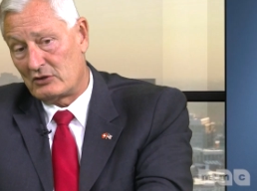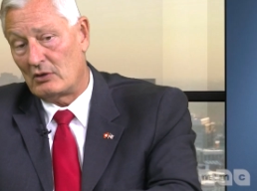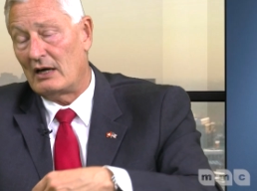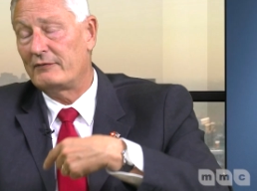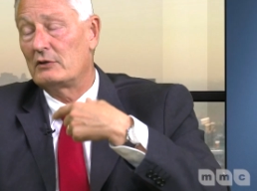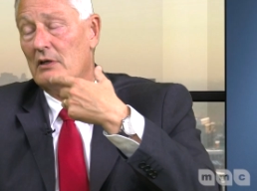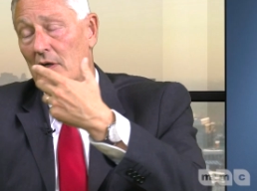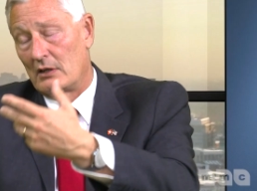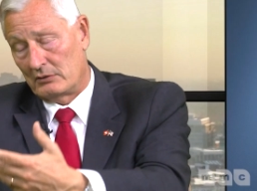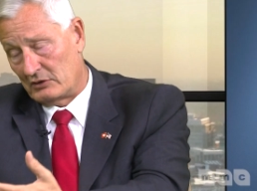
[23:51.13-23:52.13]
So after
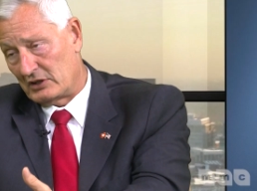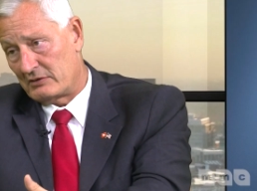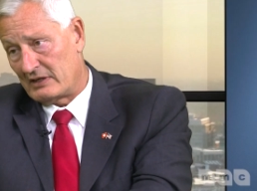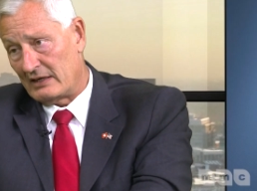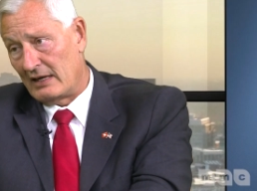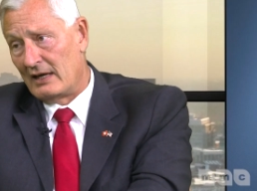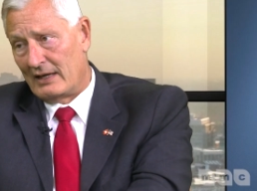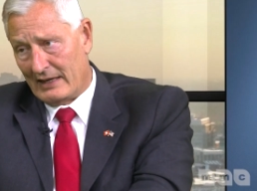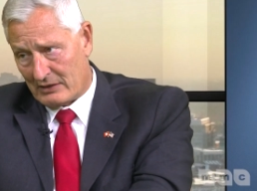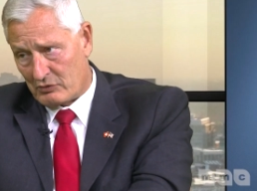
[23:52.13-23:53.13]
the genocide,
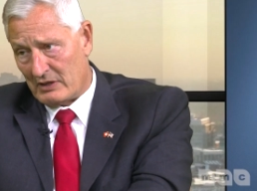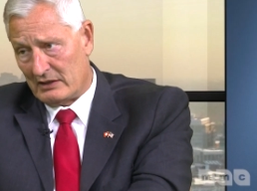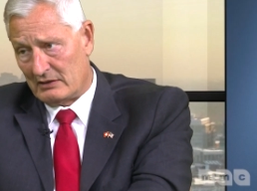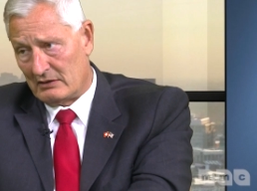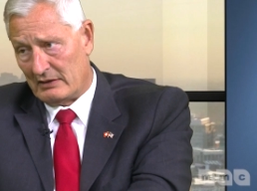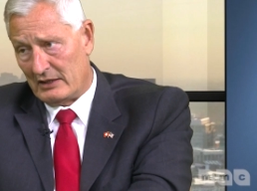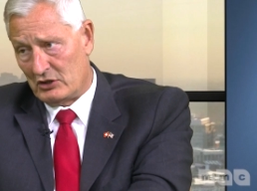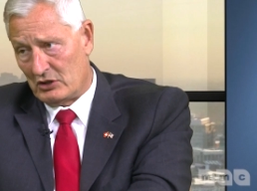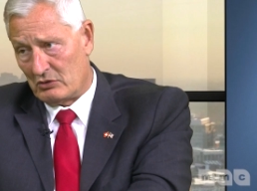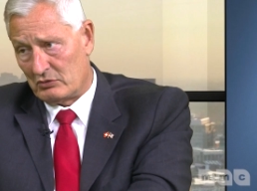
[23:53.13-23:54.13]
I created an
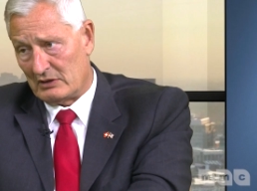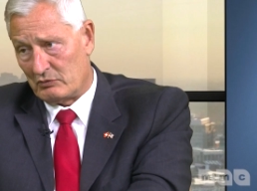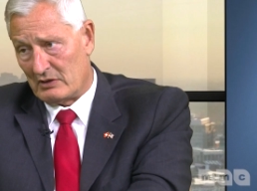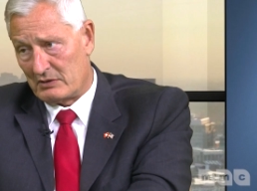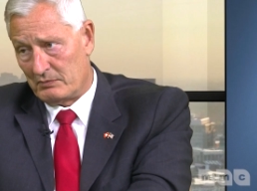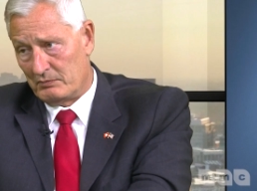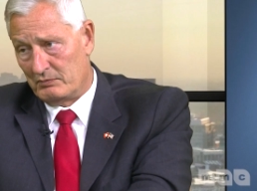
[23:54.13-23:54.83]
NGO that was